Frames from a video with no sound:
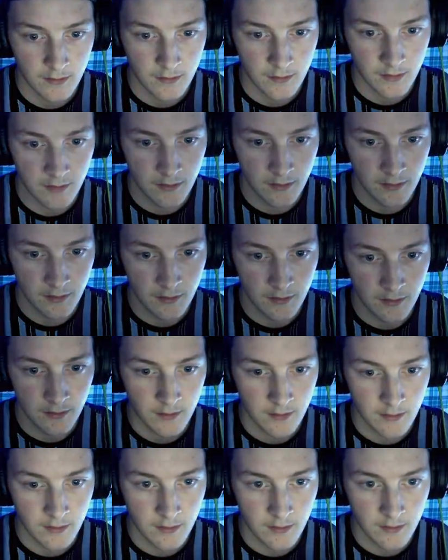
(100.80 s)

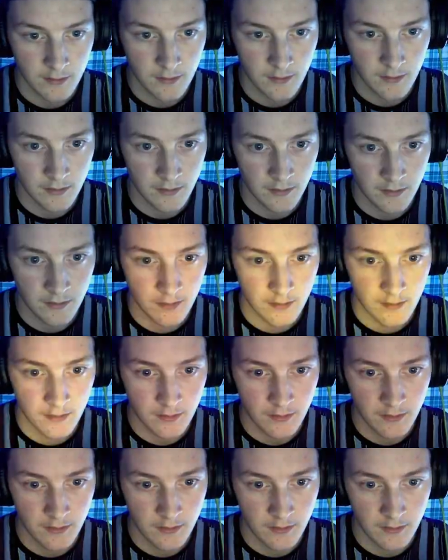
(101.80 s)

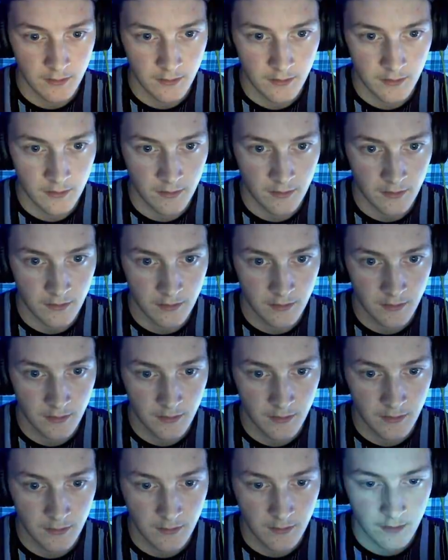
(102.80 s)

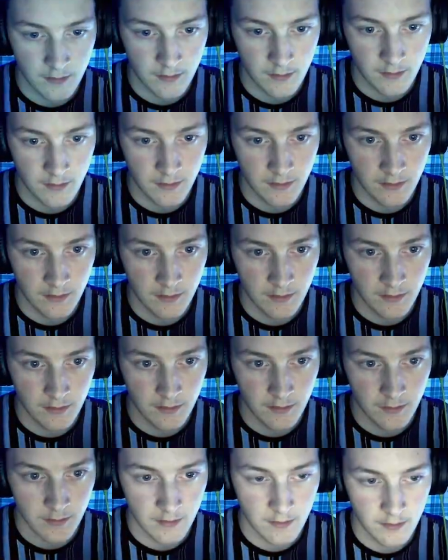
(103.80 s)
[no speech]